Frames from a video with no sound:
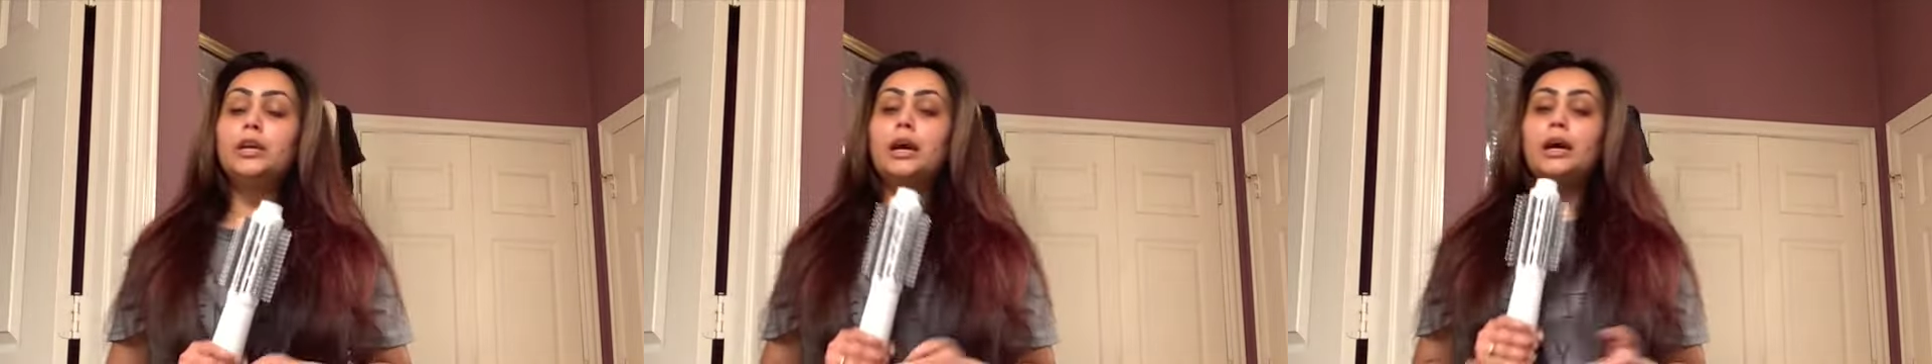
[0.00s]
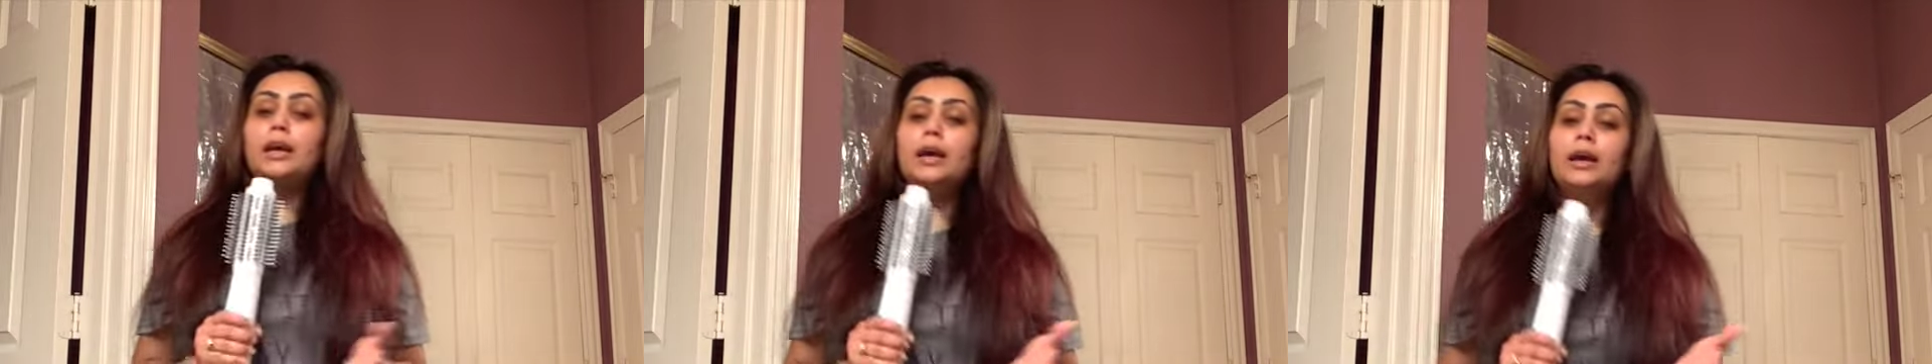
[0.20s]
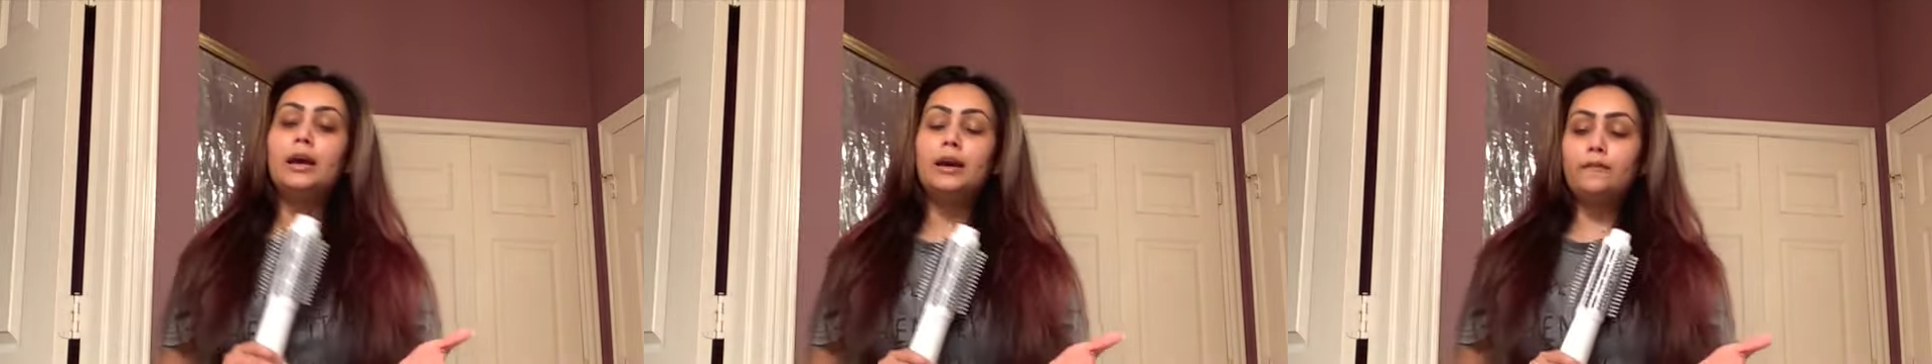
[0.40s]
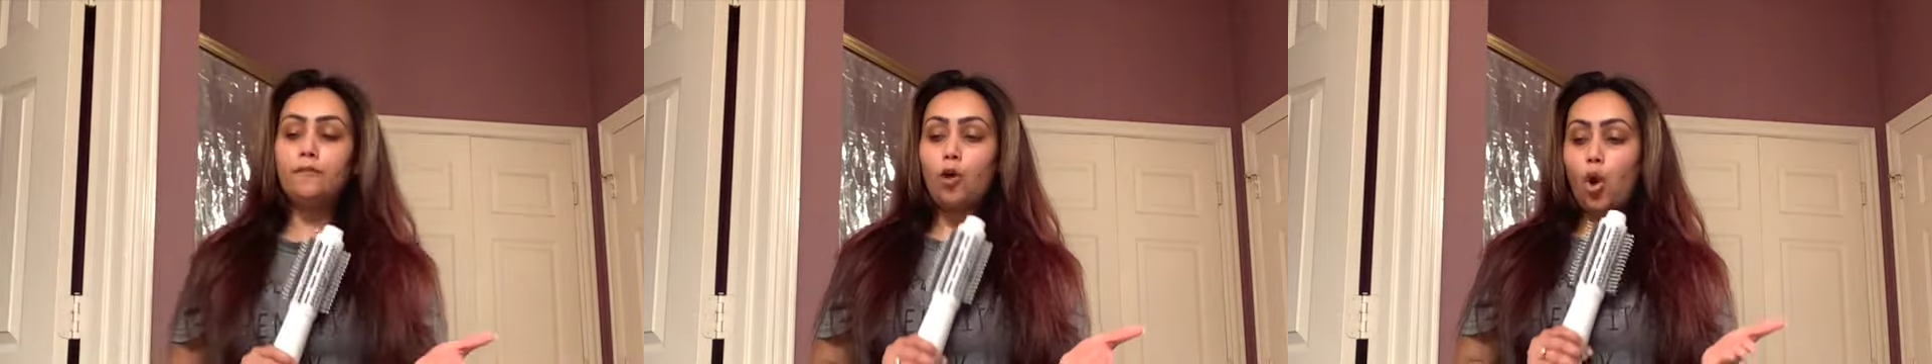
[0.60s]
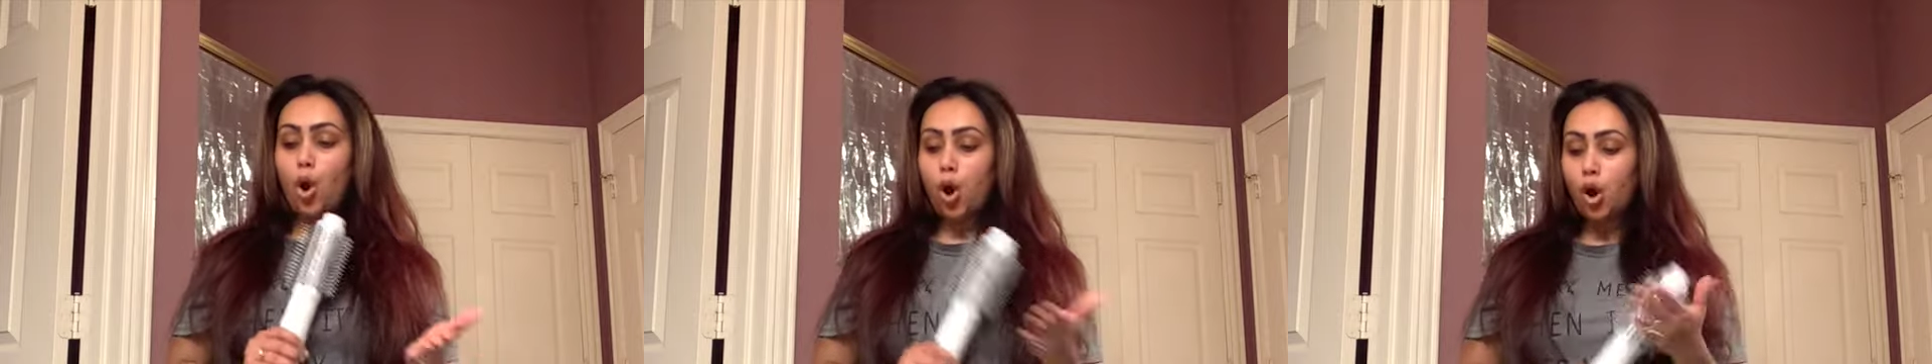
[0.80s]
I have
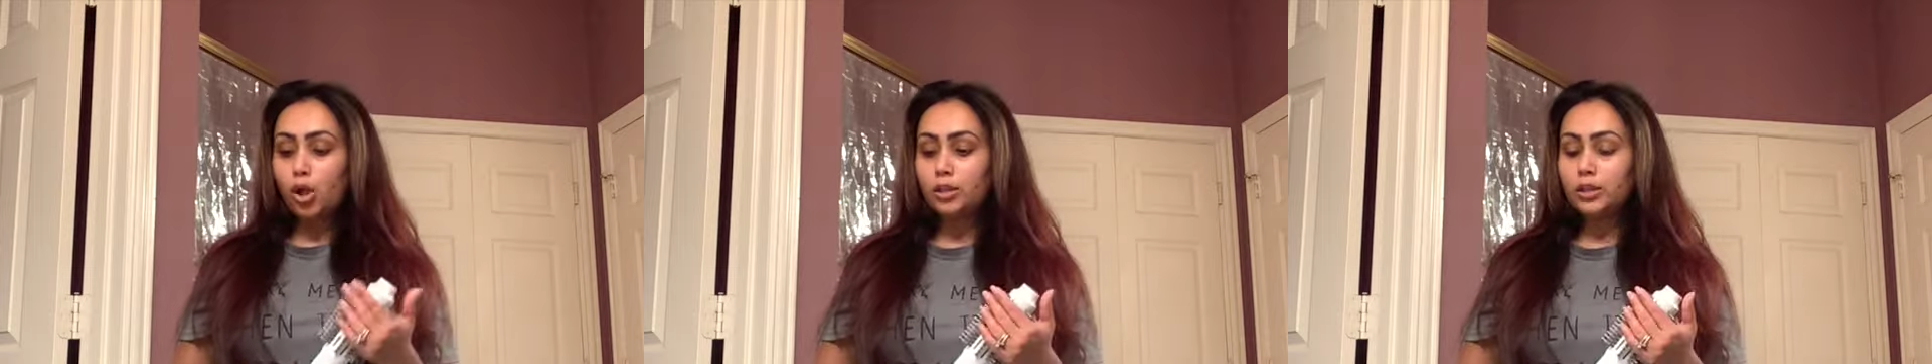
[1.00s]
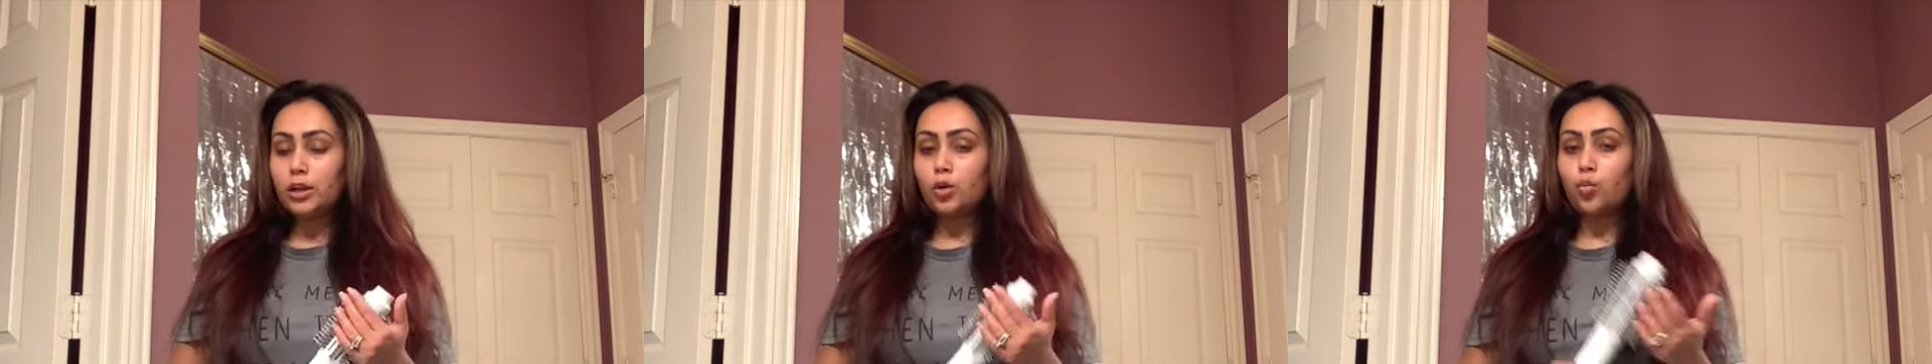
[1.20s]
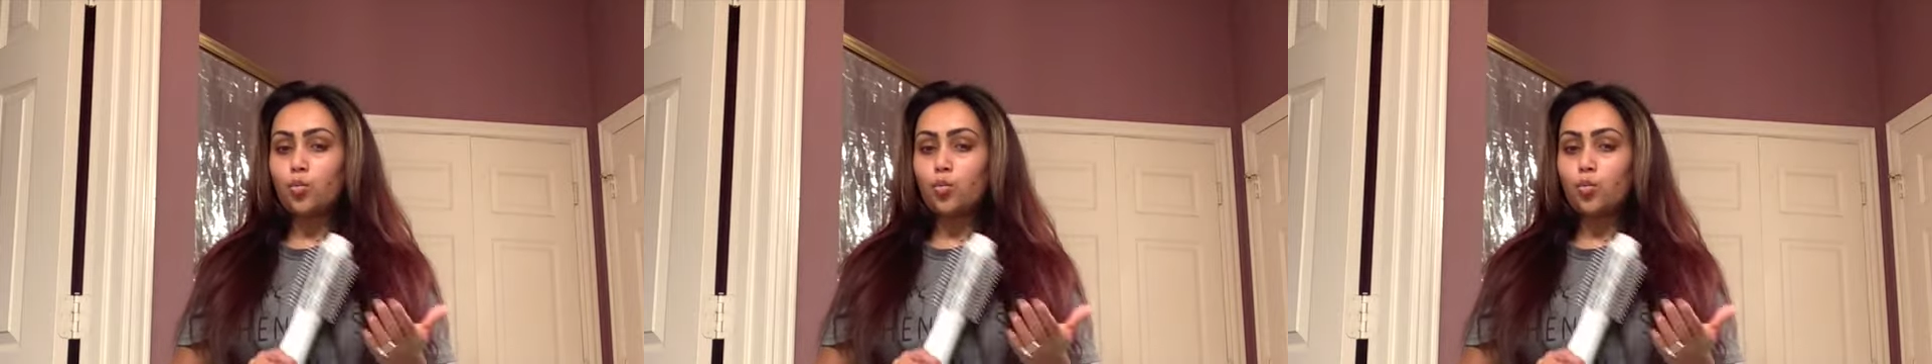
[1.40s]
all their